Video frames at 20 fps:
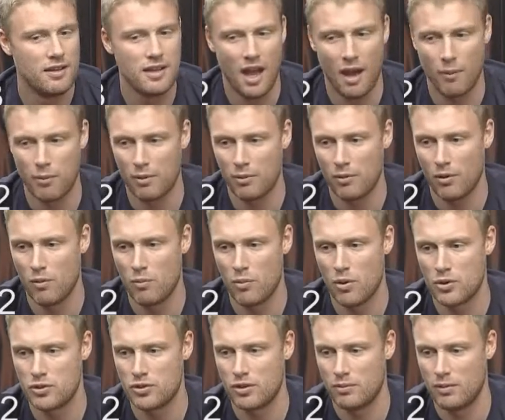Yeah, I probably owe
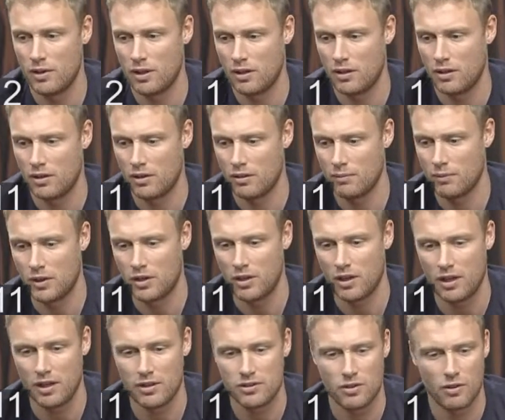most of my
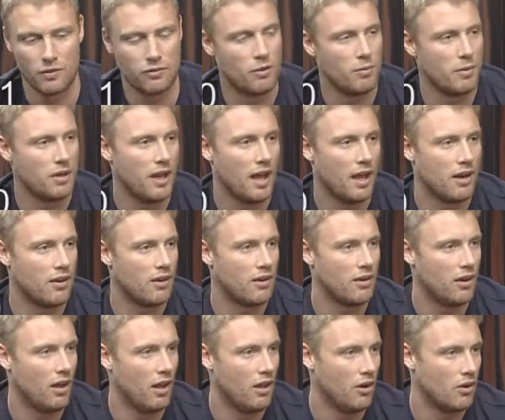cricket stuff to my dad.
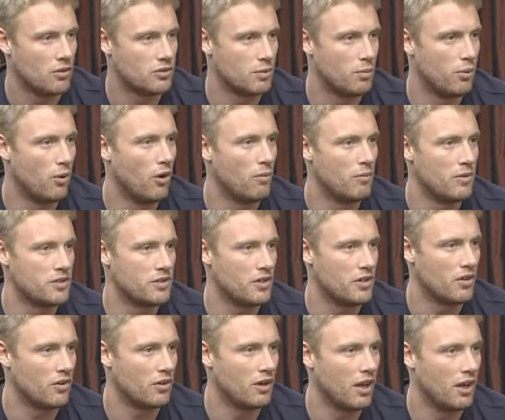Support me as a
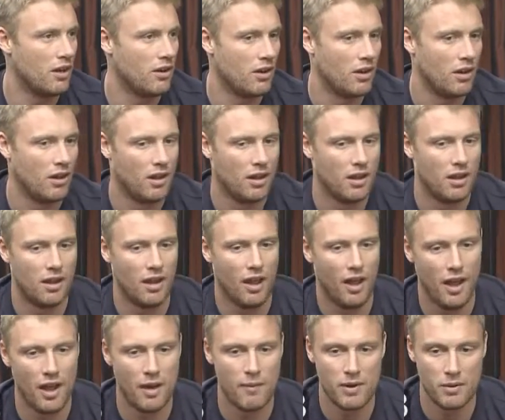young kid.
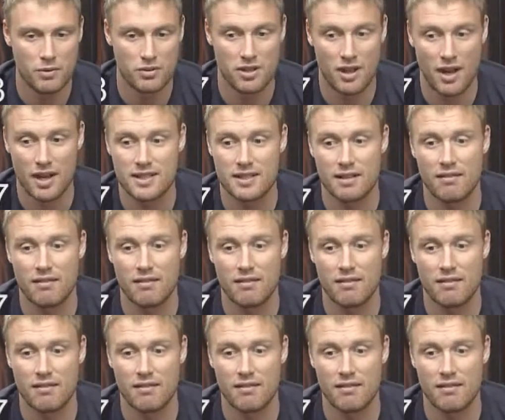And it was nice, the